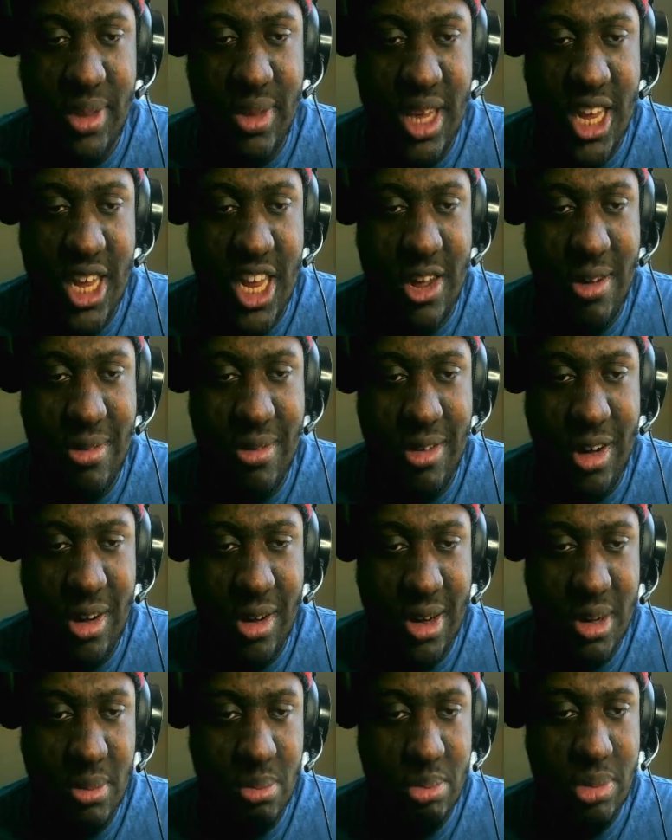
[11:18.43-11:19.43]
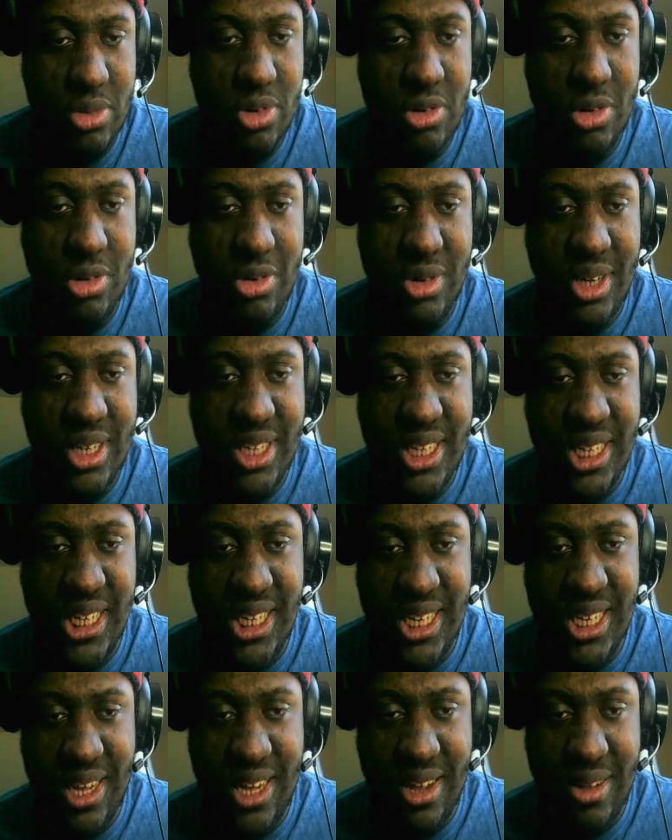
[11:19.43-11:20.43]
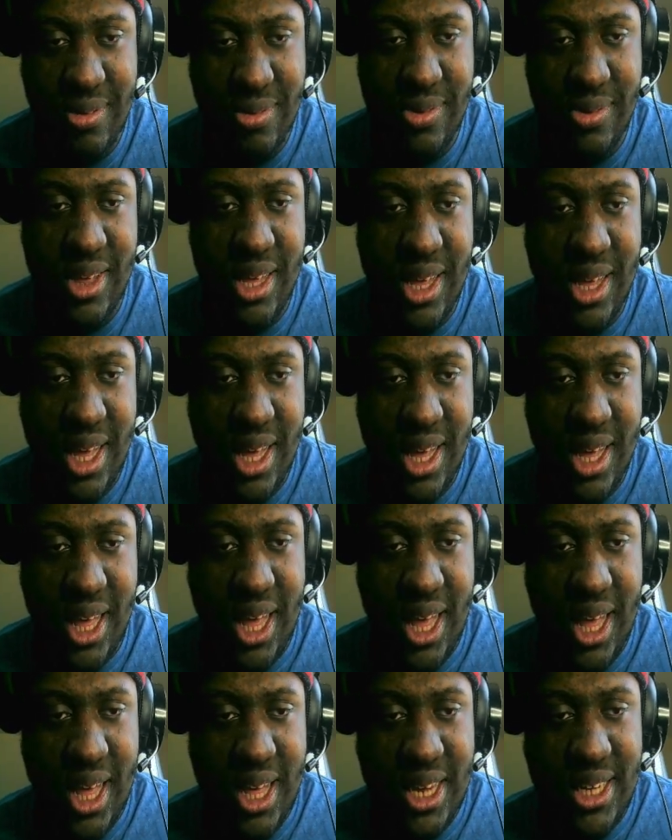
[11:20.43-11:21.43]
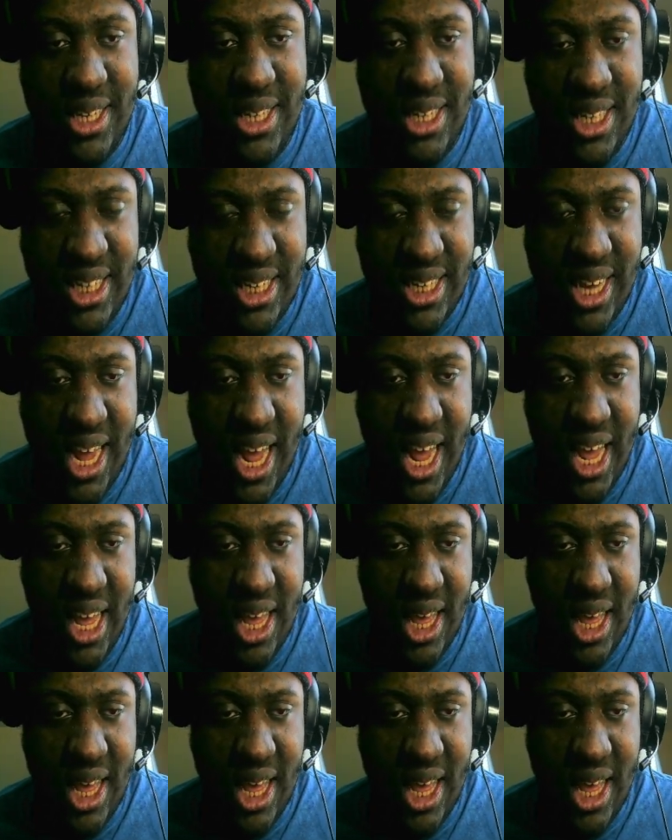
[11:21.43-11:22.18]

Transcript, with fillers: you know, all the brutal and stuff just like